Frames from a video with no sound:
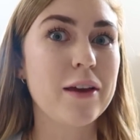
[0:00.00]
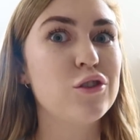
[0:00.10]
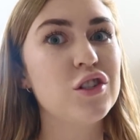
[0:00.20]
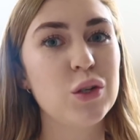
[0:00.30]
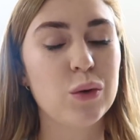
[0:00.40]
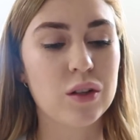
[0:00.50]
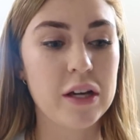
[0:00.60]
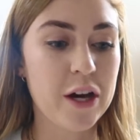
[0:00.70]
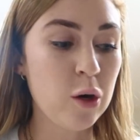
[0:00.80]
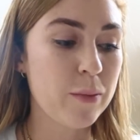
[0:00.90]
I usually do it with
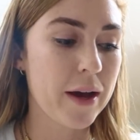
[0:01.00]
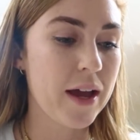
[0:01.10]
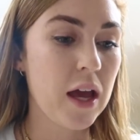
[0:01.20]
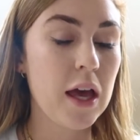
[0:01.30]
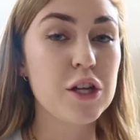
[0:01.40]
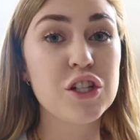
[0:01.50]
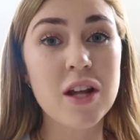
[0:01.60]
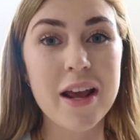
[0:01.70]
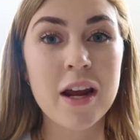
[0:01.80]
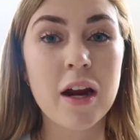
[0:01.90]
Cleo, but she's
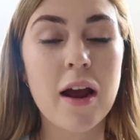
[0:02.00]
not here.